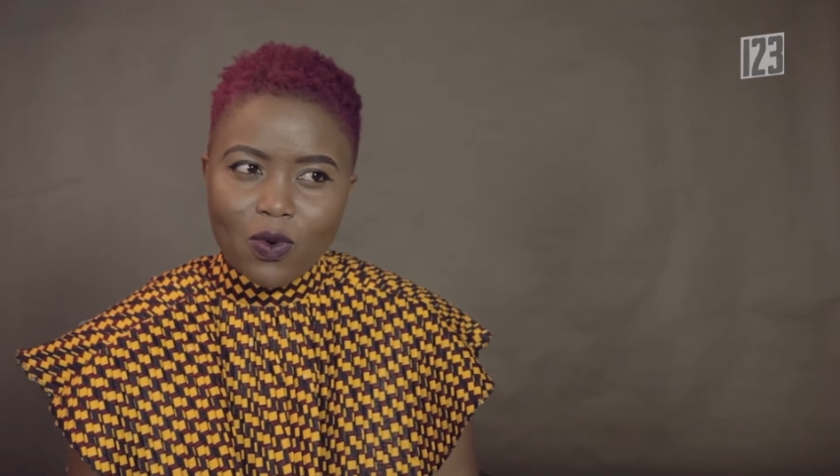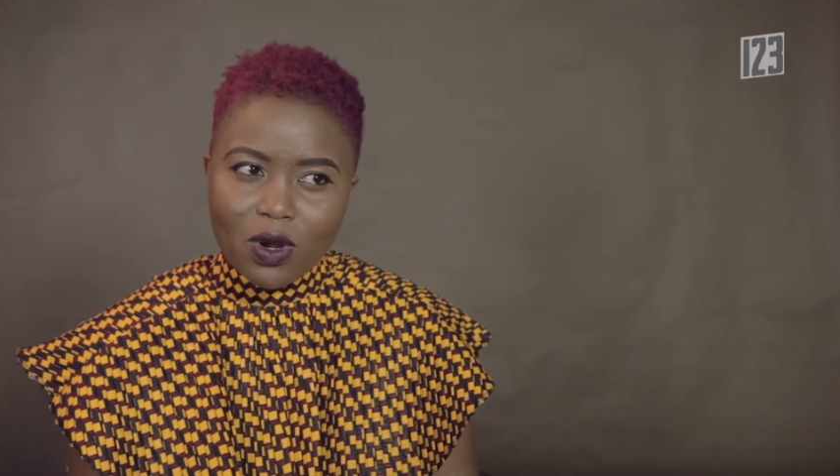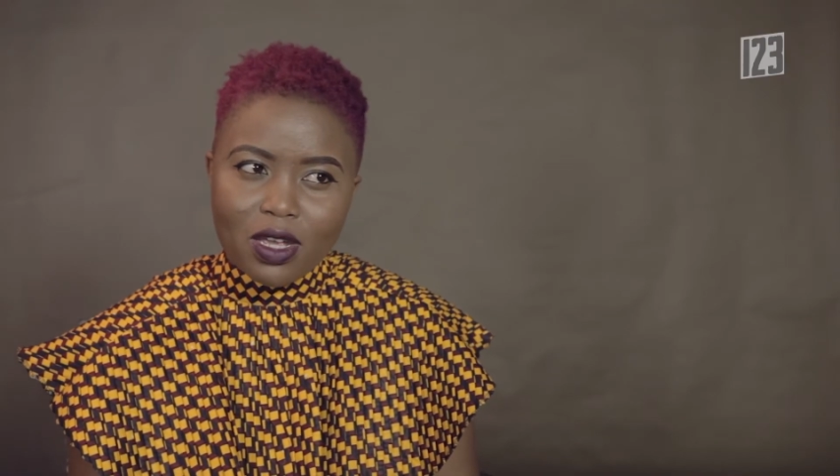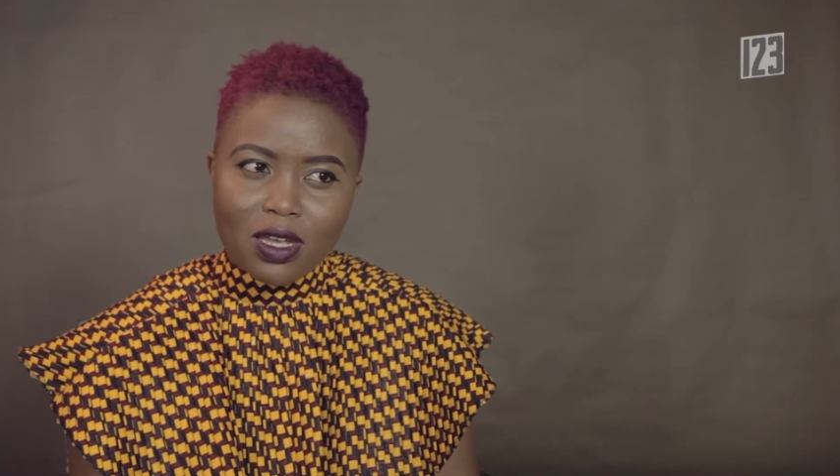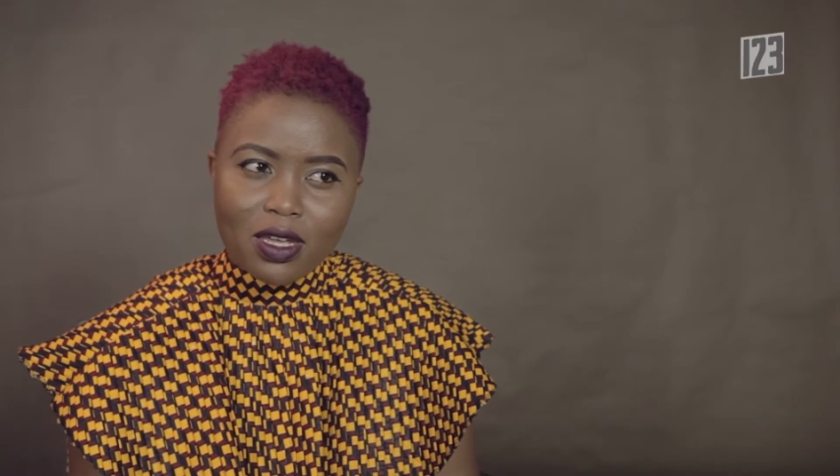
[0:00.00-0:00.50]

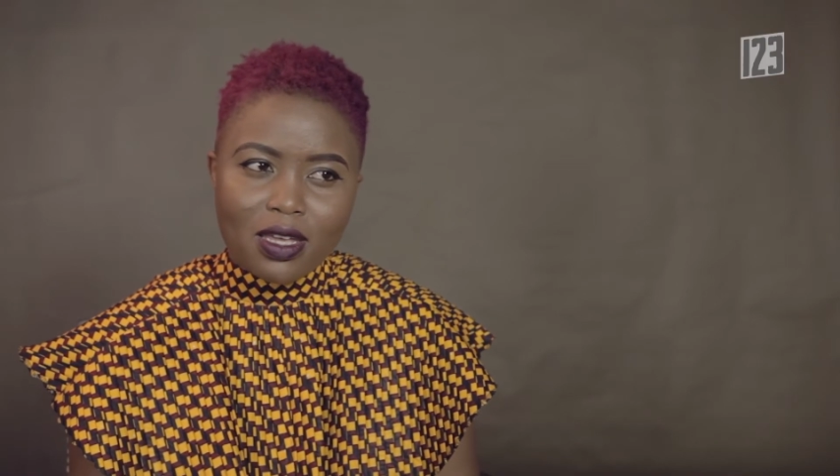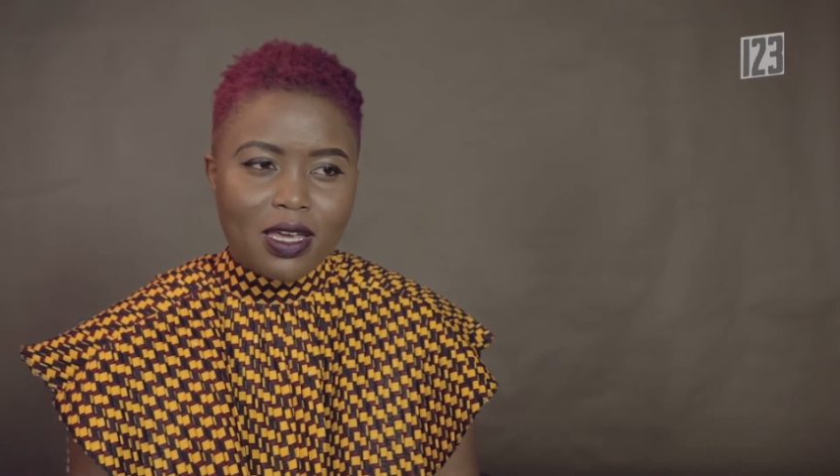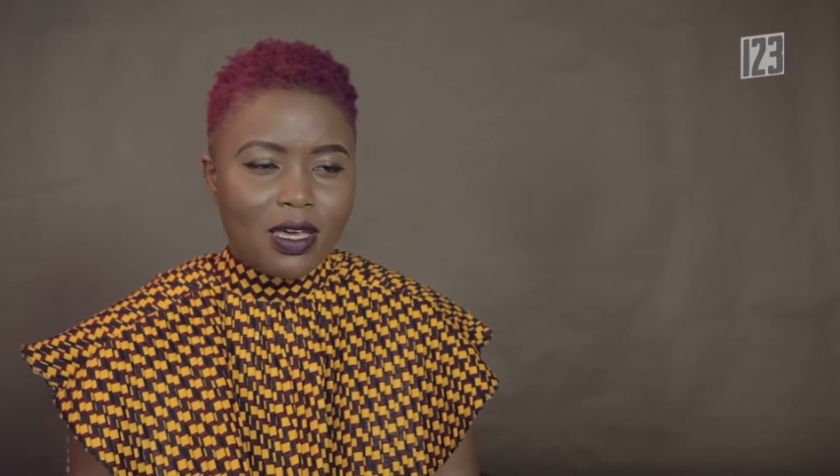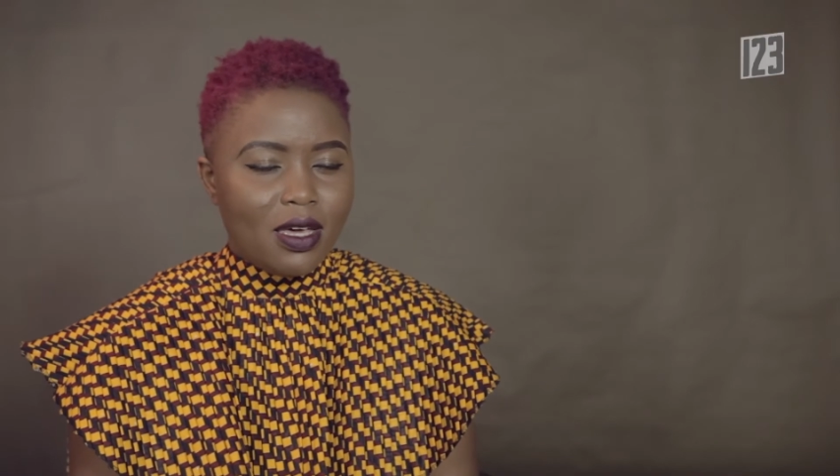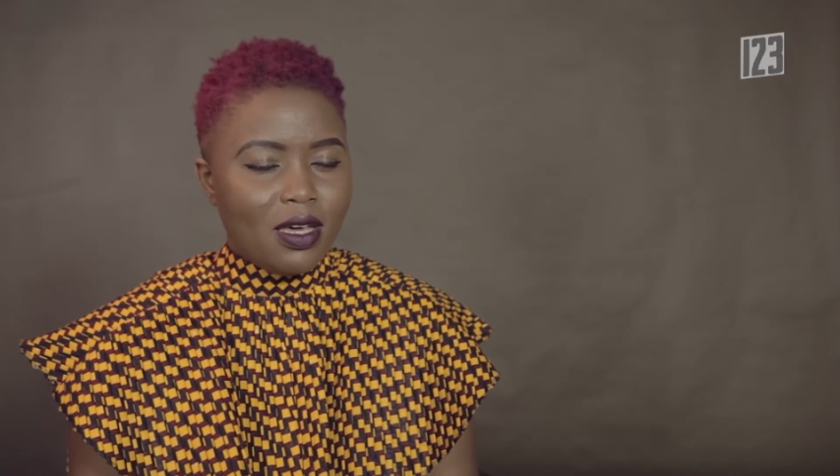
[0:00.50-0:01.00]
work
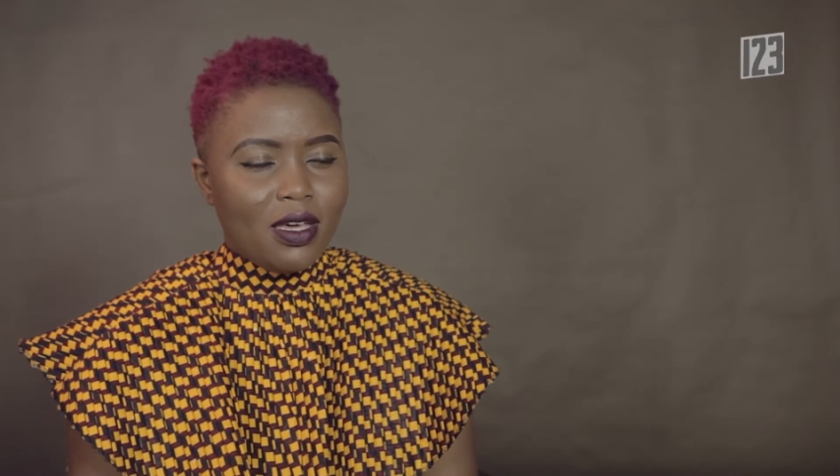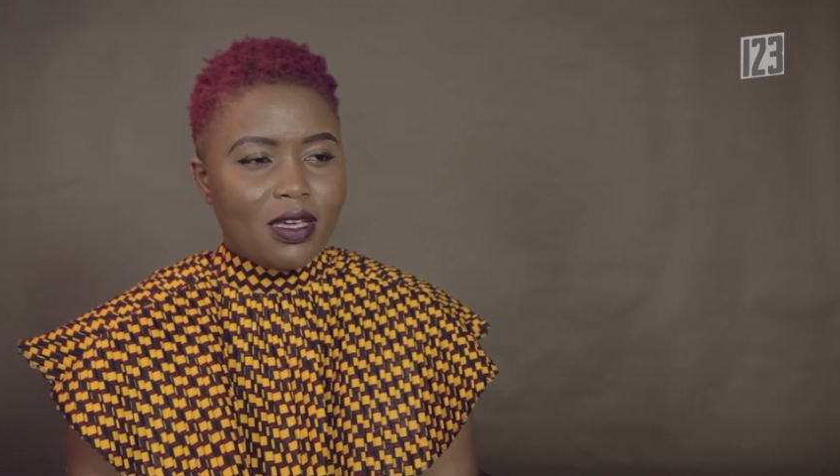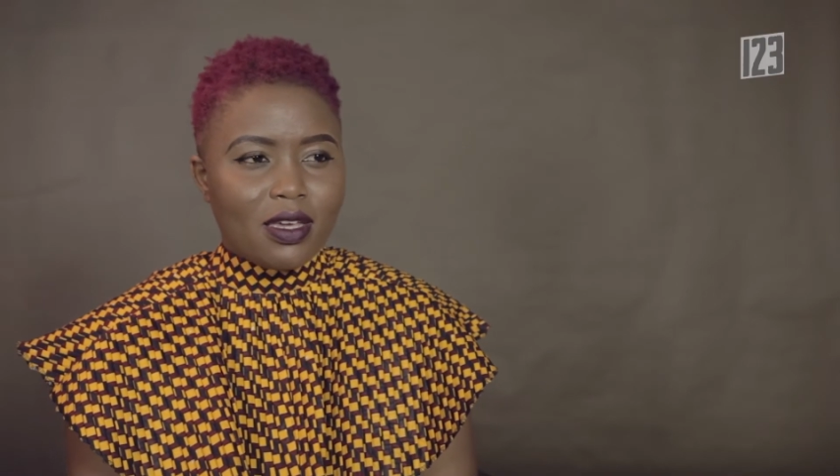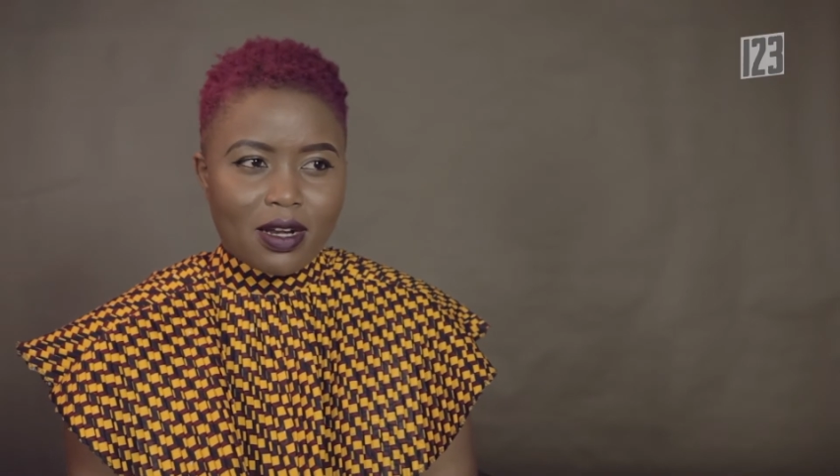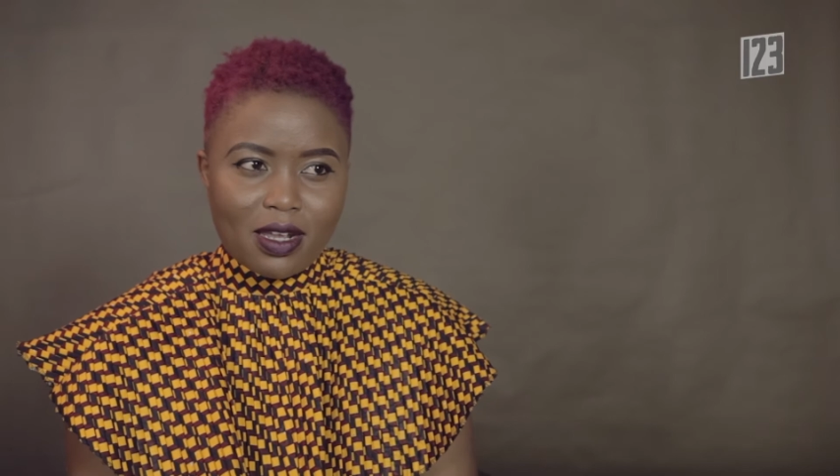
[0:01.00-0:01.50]

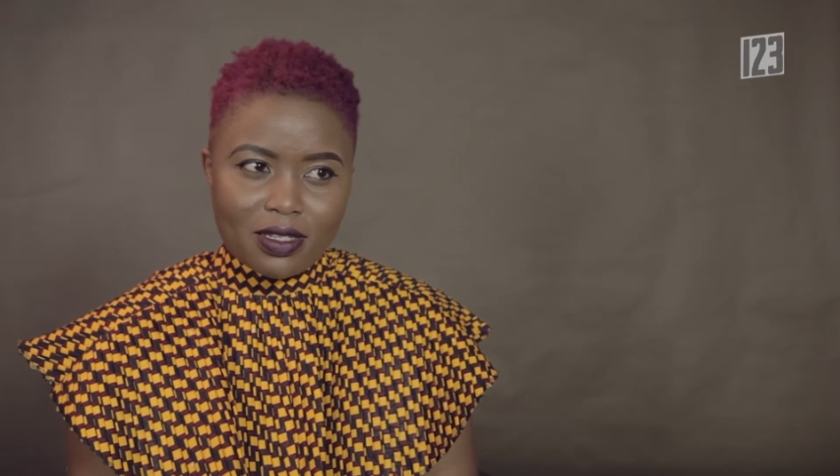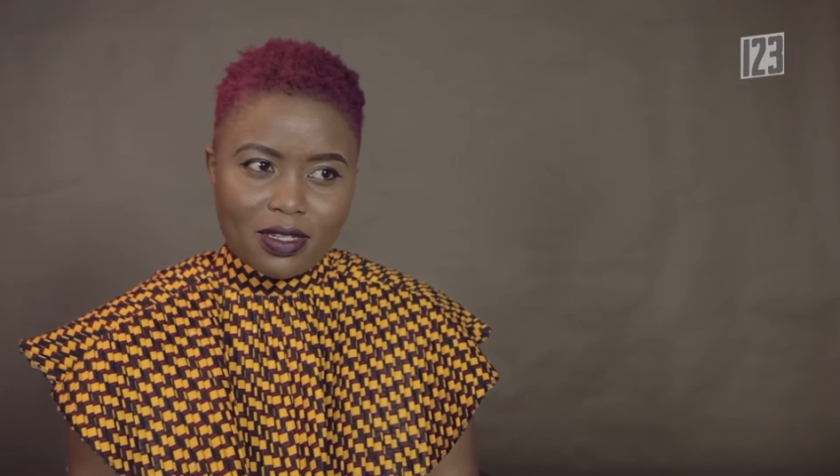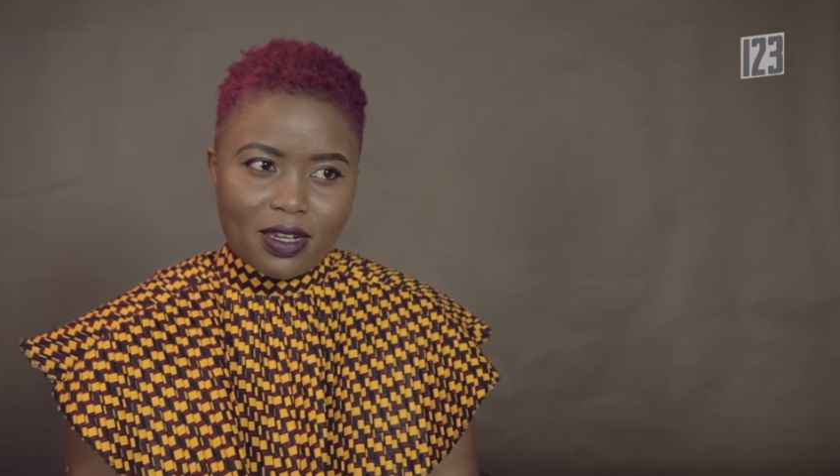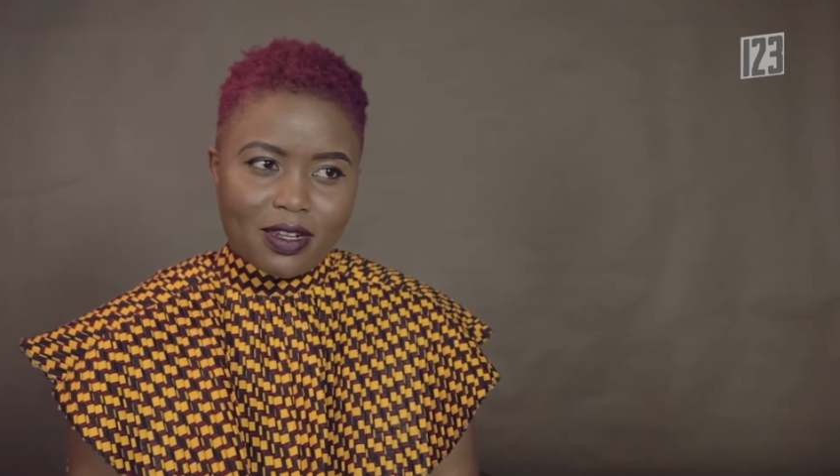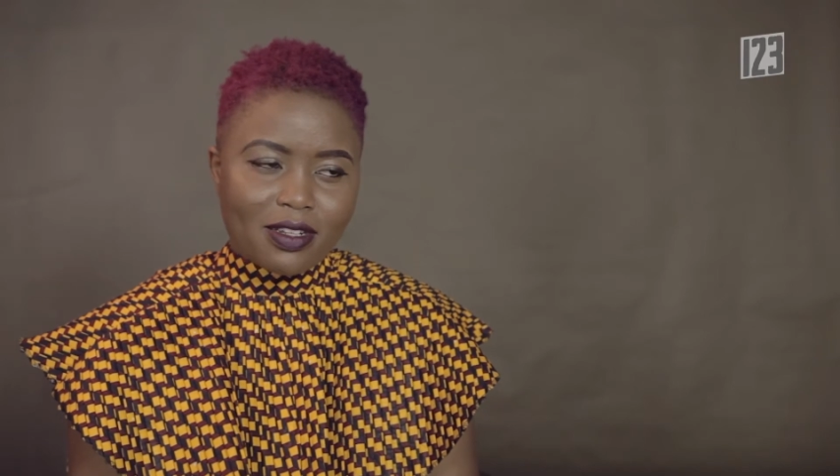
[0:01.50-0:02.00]
here
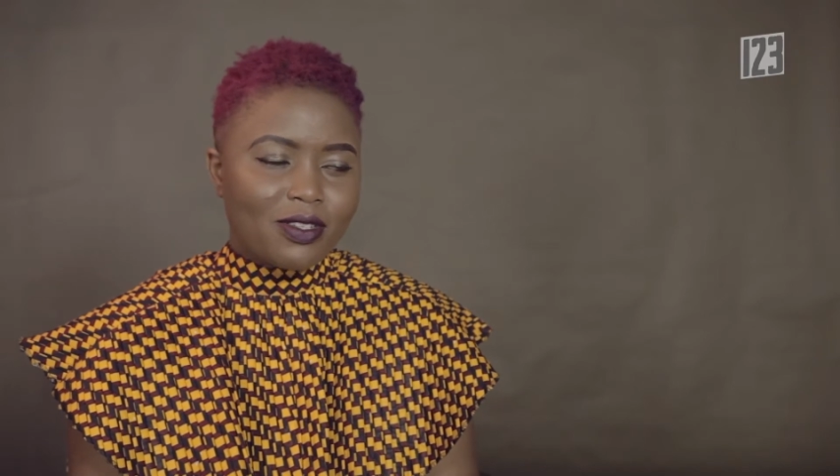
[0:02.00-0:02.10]
next year.